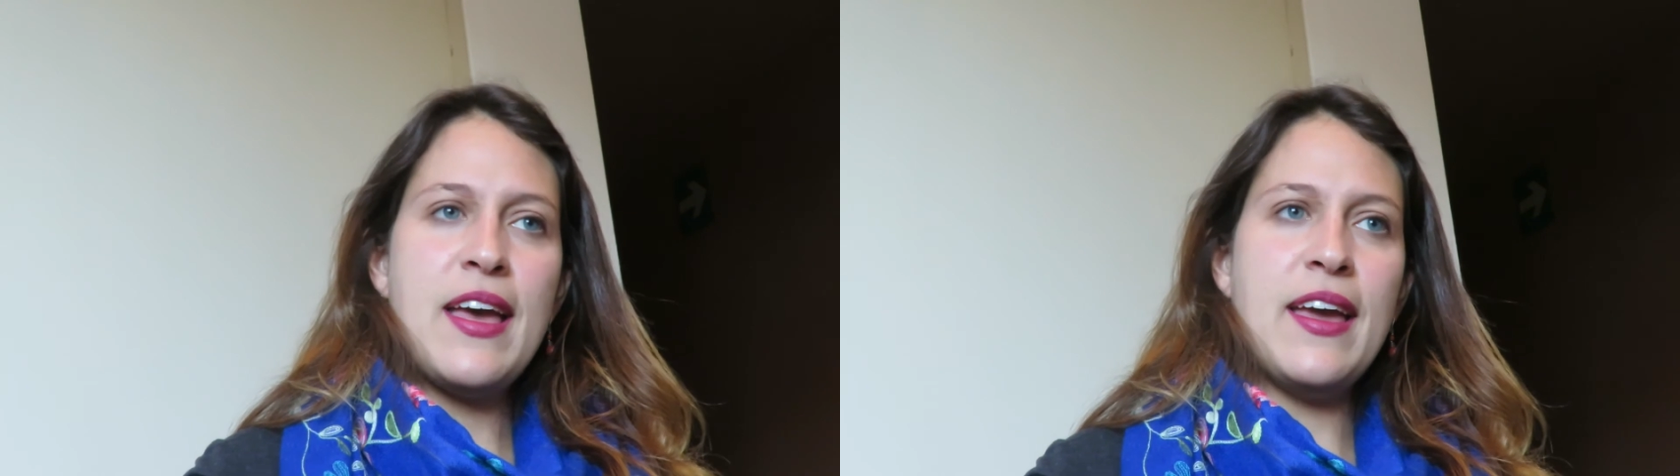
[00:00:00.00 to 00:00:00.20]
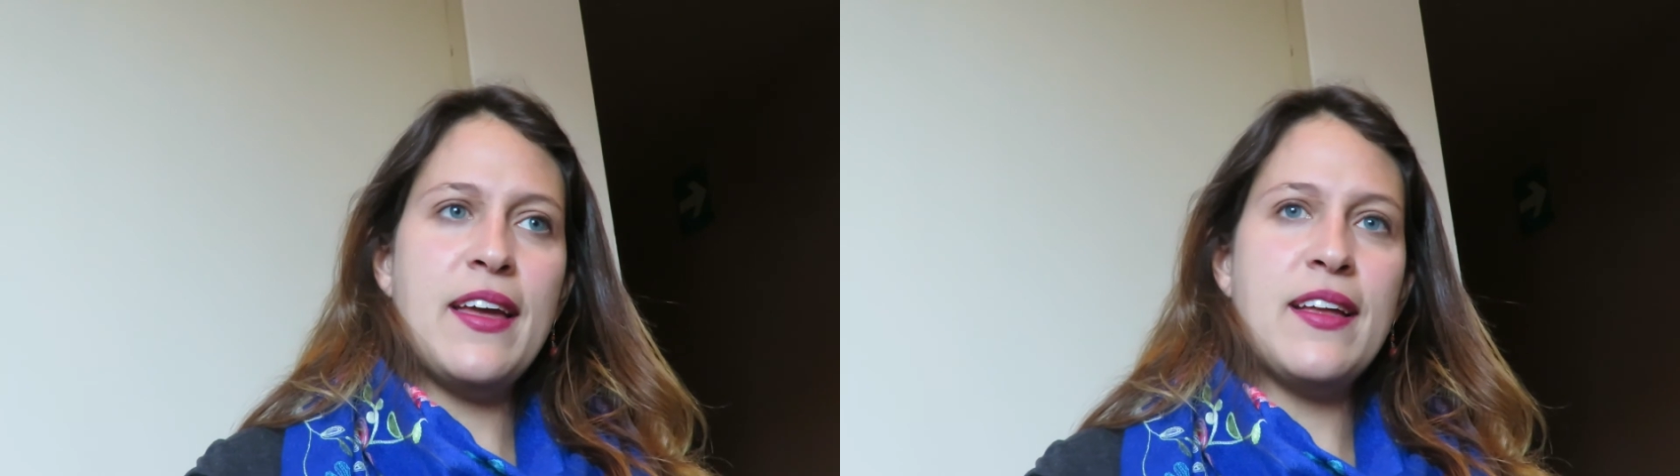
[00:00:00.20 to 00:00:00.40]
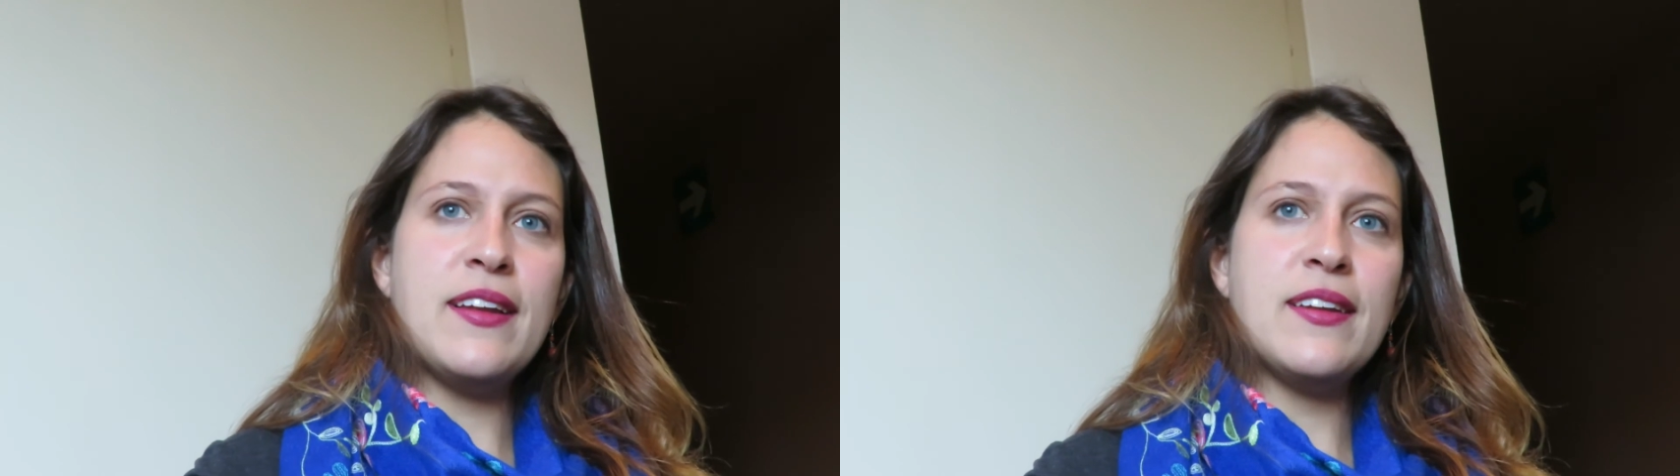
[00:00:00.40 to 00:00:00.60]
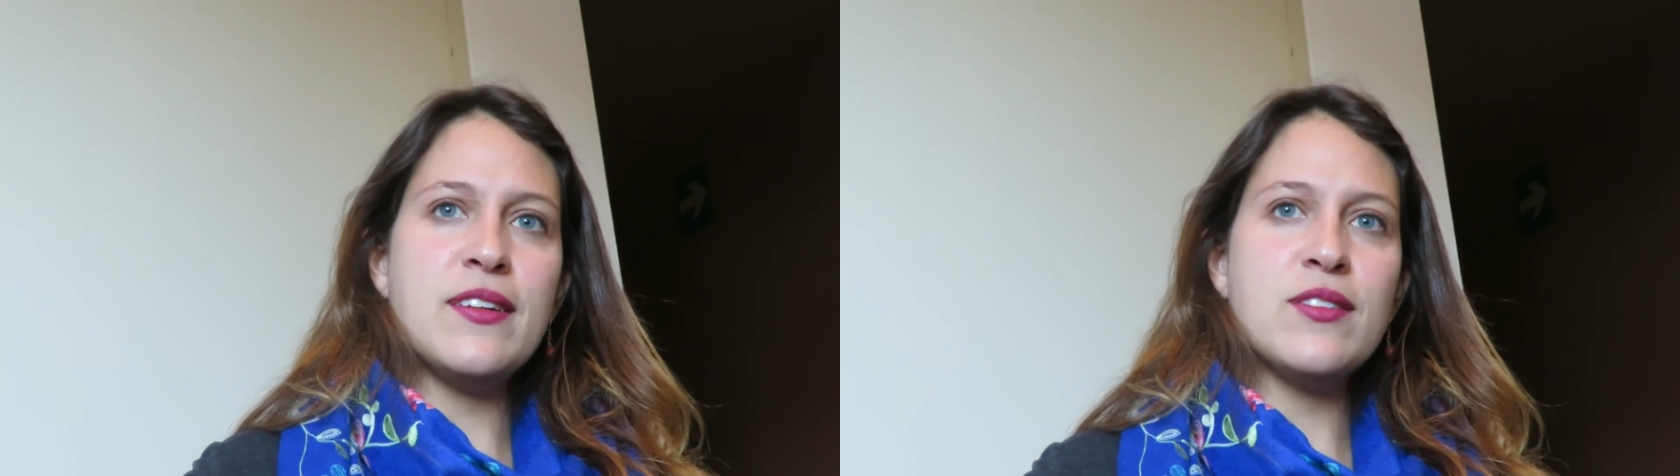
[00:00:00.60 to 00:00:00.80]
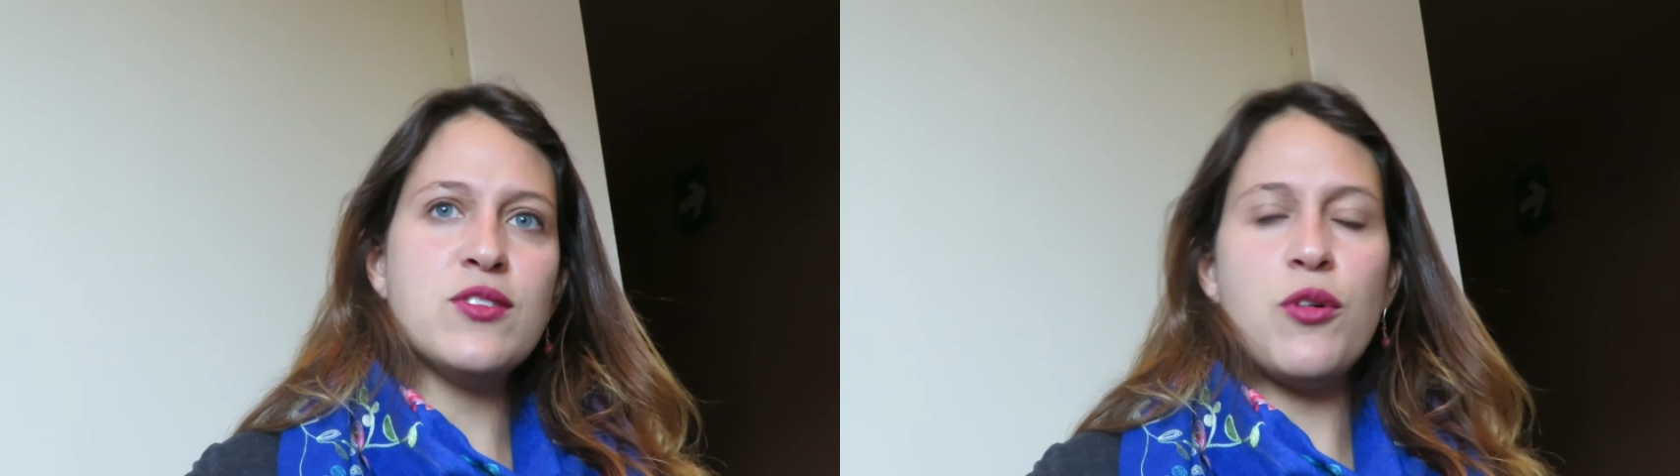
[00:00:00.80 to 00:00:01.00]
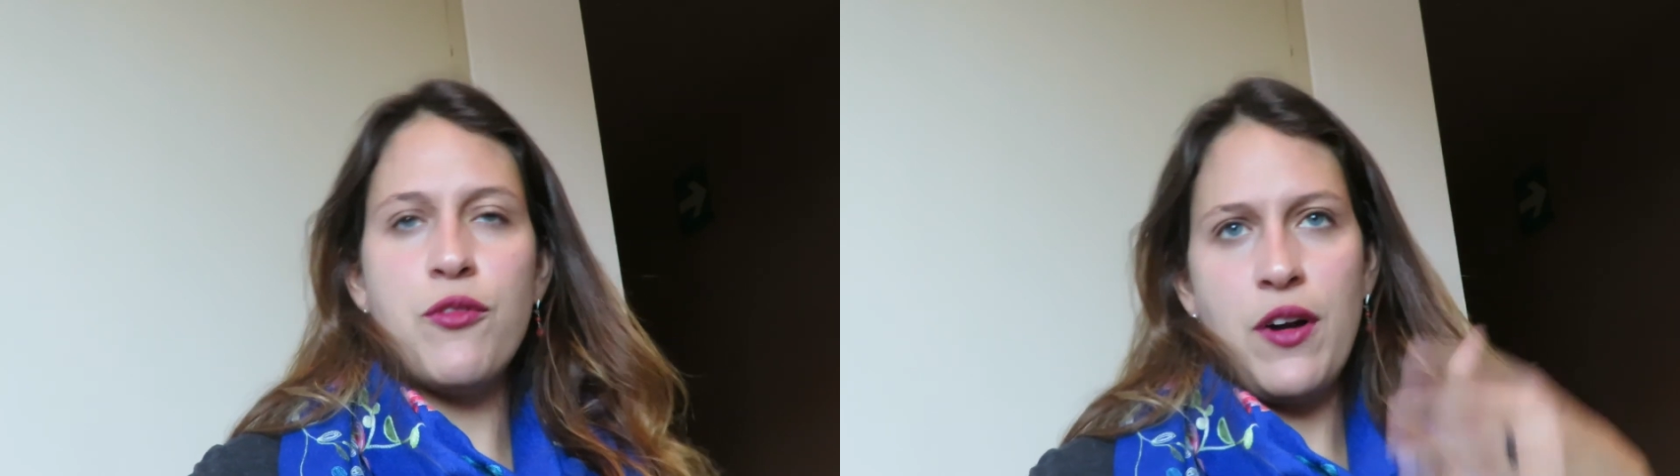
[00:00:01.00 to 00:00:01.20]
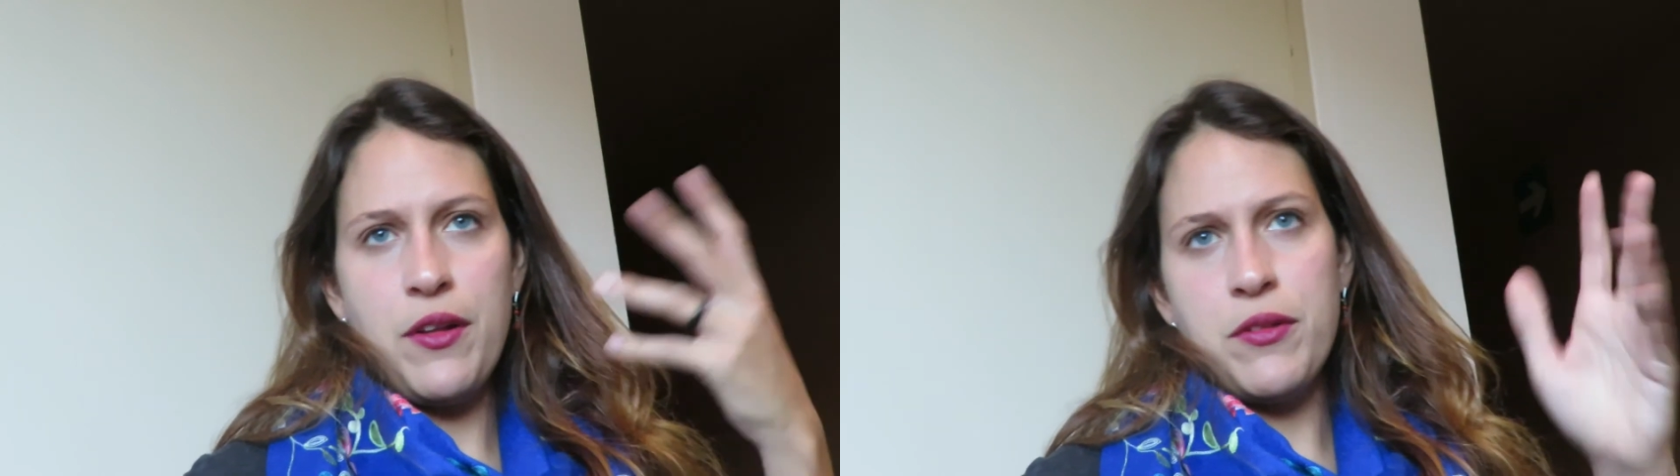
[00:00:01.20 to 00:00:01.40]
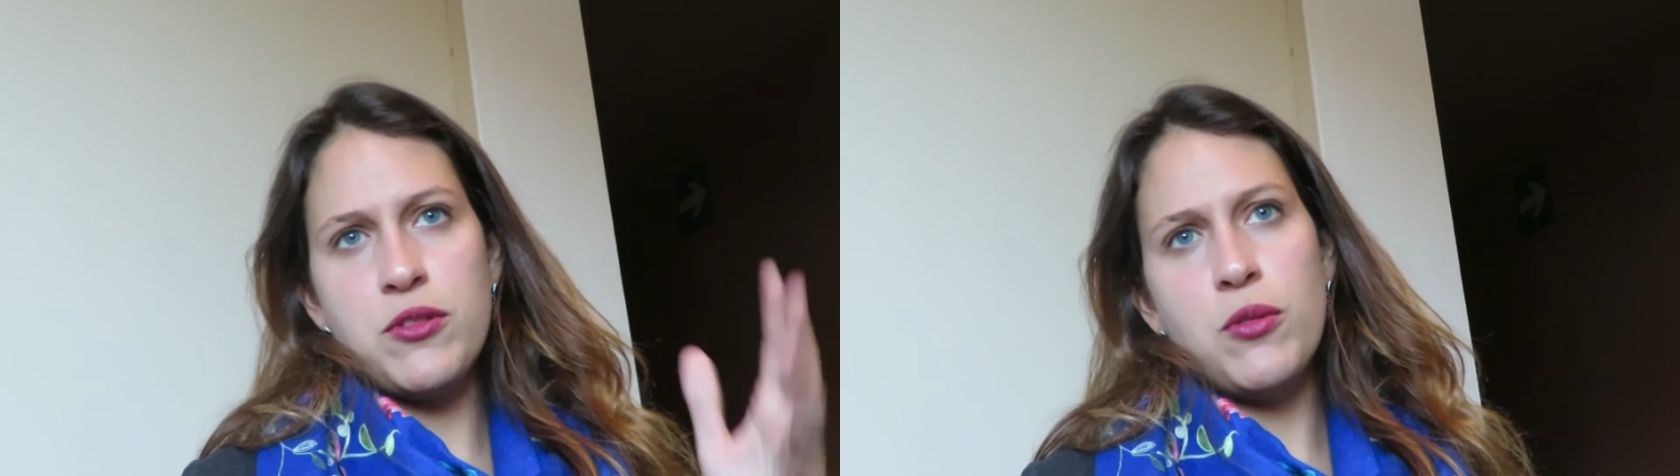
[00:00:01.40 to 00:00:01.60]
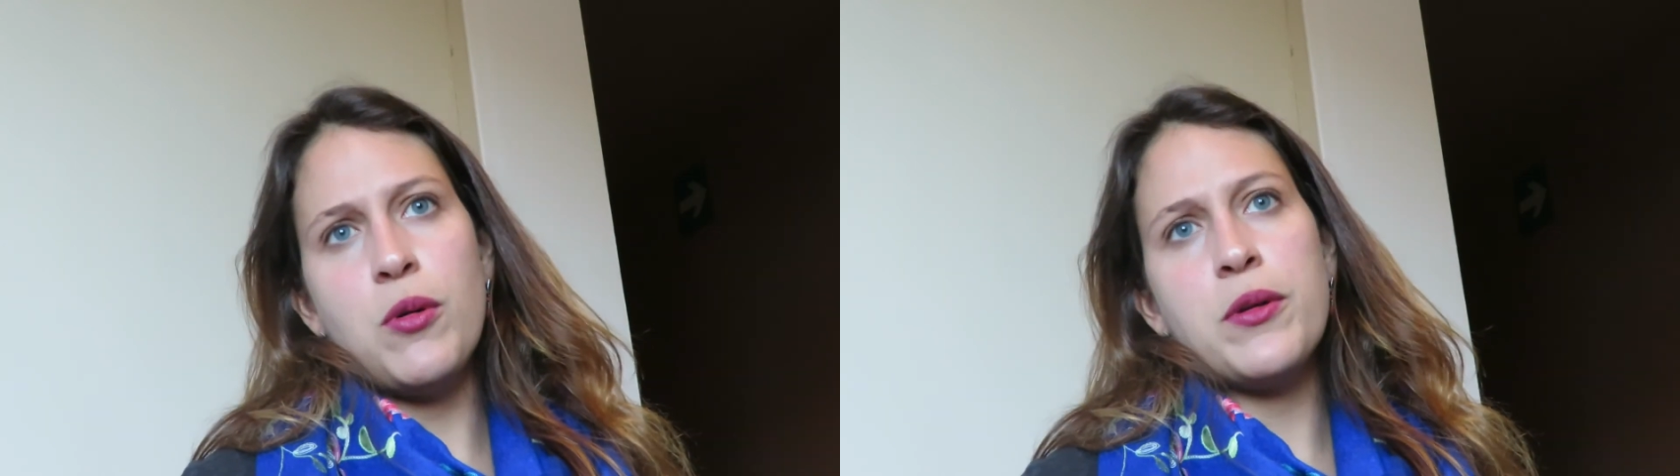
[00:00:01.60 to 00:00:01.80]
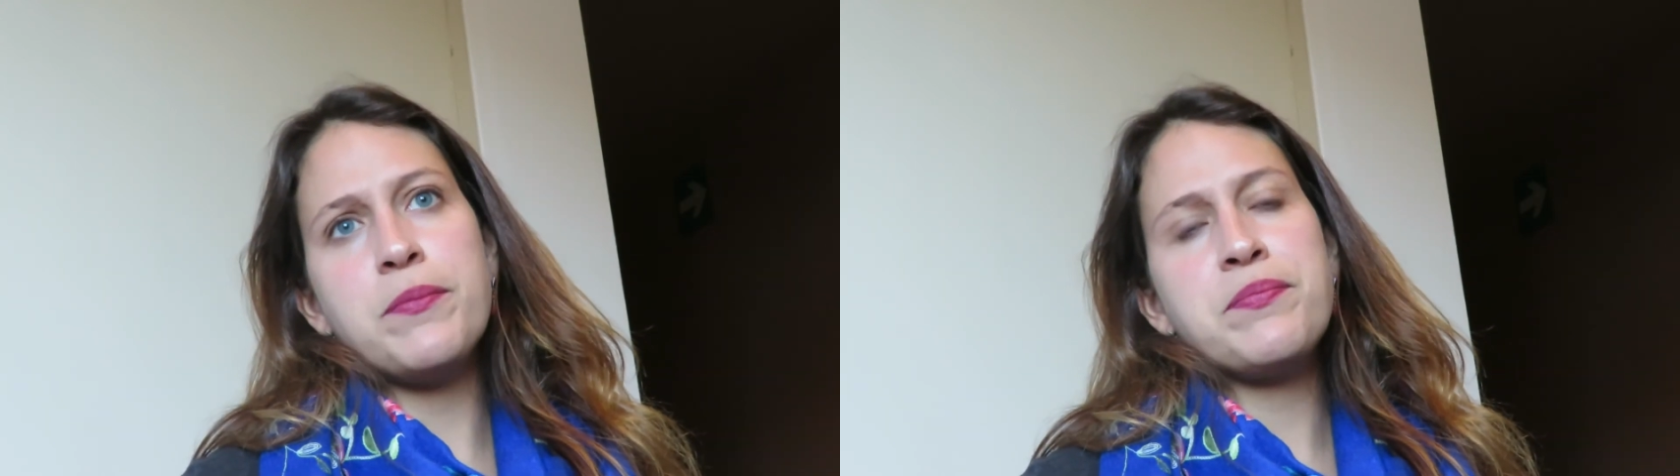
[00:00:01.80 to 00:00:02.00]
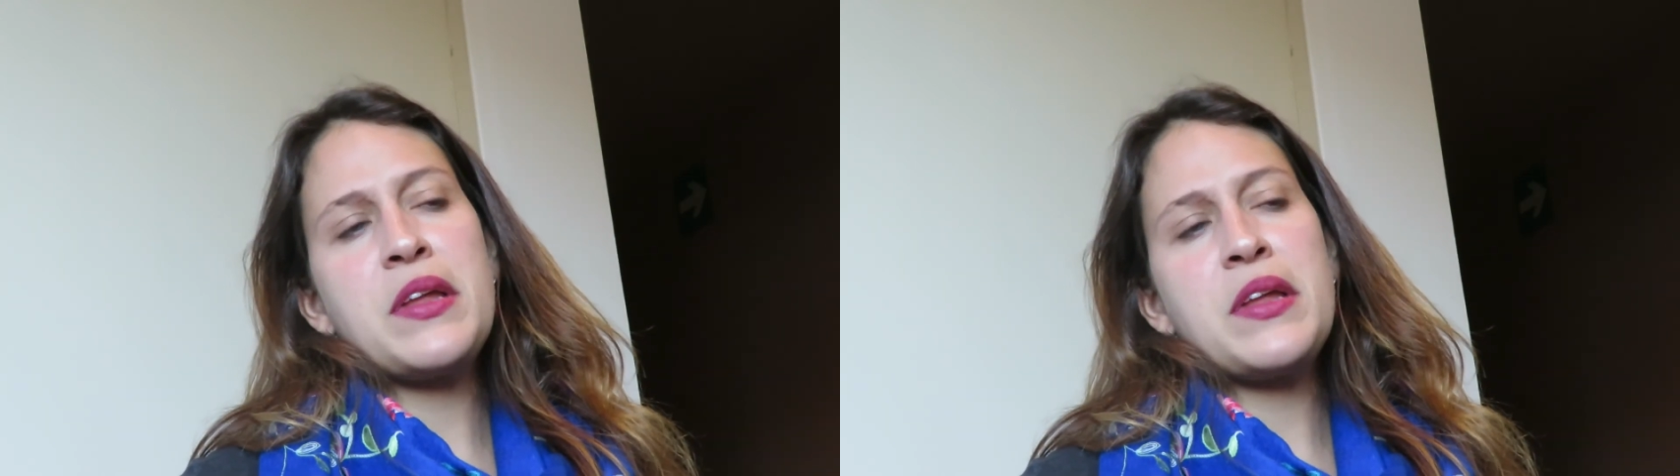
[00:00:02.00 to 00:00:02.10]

and so far and so on.